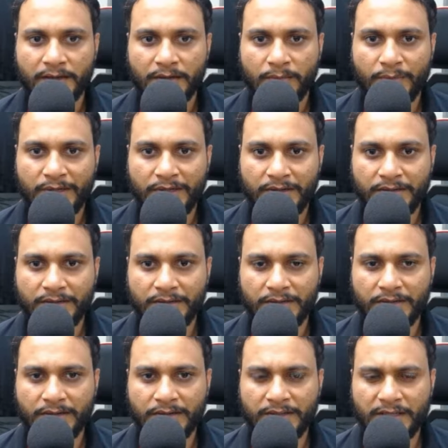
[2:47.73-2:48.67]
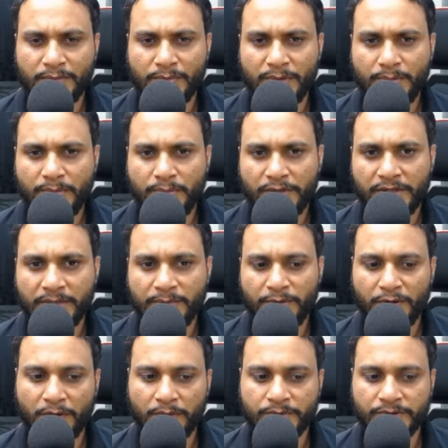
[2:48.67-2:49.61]
But there may be
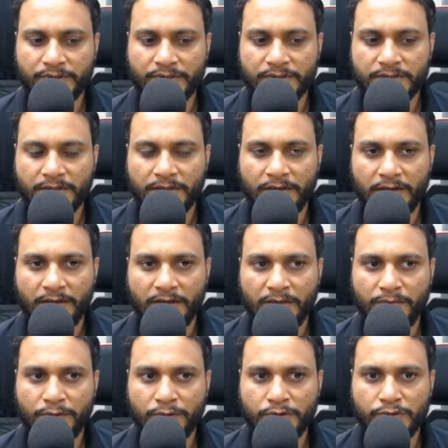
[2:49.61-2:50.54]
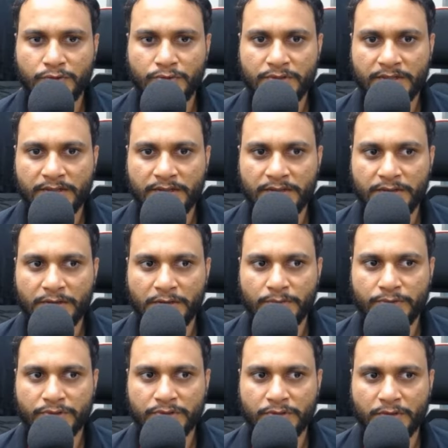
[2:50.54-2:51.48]
multiple options. If you choose another
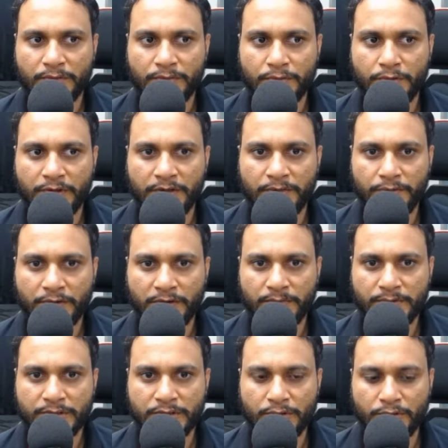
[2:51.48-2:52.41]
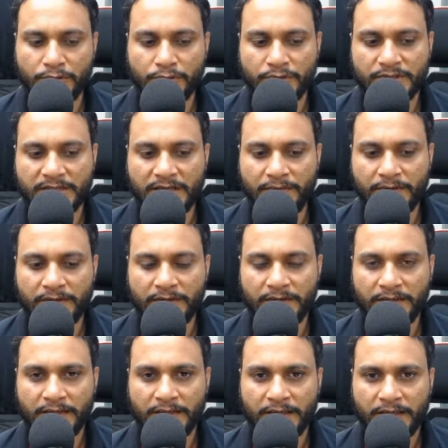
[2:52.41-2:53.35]
option of going from 0 to
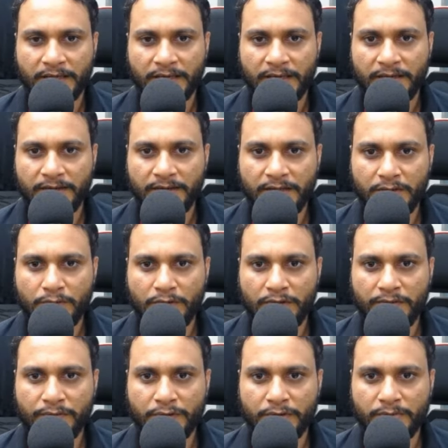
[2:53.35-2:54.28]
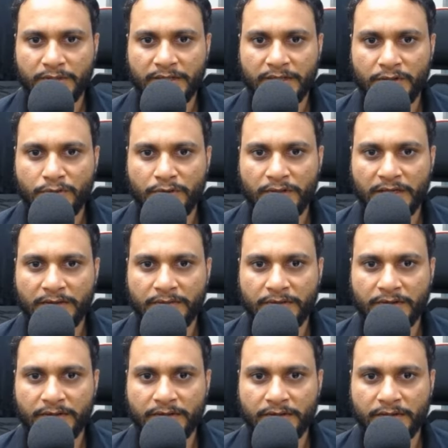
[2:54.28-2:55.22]
7 and then going from 10 to
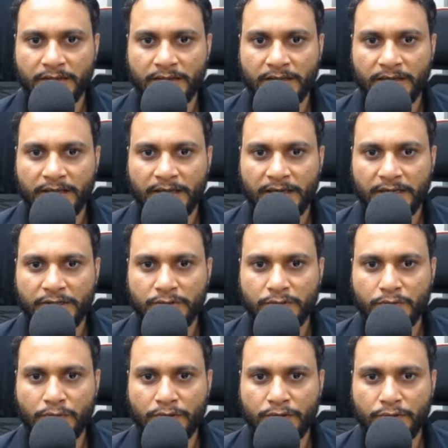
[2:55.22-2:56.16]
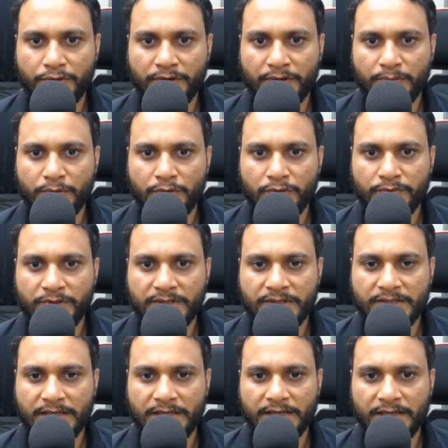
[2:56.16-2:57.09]
11 and you want to remove
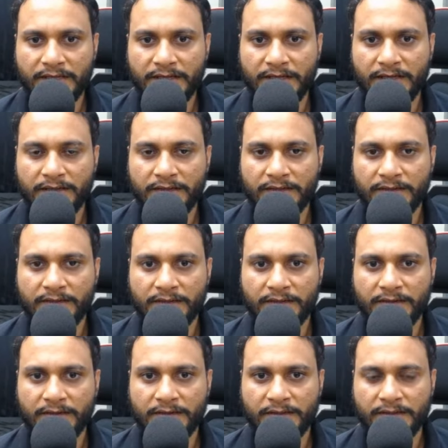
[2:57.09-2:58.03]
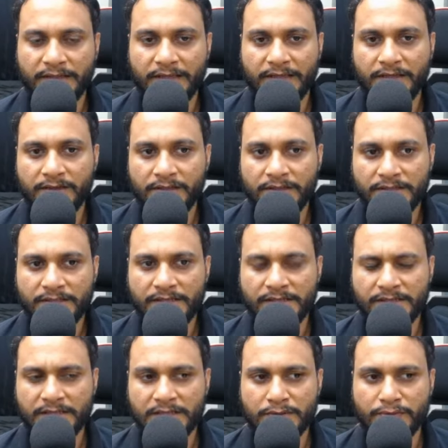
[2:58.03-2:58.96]
this 8 and 9, then in this
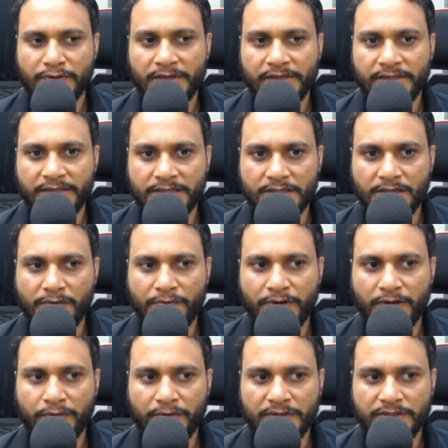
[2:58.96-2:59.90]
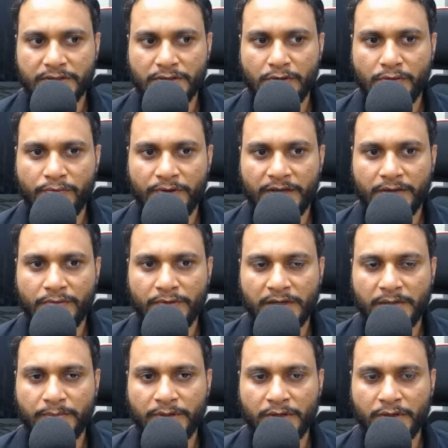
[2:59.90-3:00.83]
case as well, yes, the frequency of A
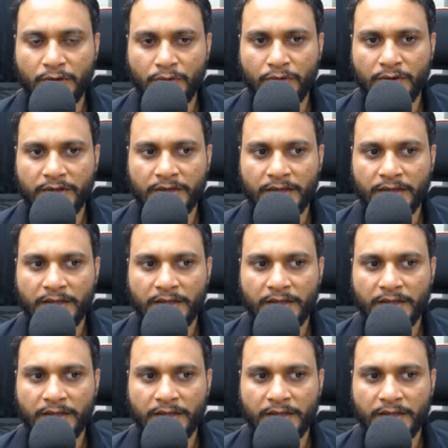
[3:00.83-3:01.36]
will be lower,